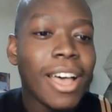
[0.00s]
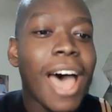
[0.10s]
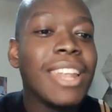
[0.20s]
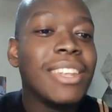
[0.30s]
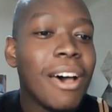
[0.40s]

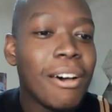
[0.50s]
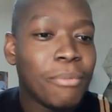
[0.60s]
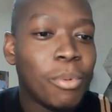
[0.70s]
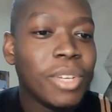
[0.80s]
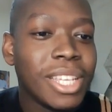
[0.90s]
I
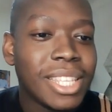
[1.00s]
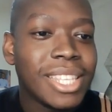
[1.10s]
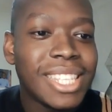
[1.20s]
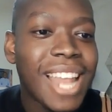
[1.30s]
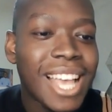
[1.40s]
love. We get to
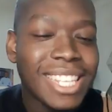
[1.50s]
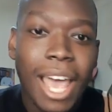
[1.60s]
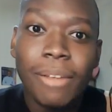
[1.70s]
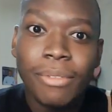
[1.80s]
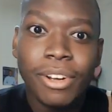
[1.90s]
see that
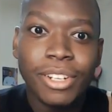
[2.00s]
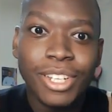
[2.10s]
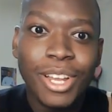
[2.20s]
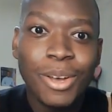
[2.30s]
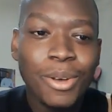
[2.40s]
side of her. You
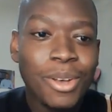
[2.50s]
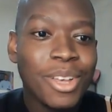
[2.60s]
know.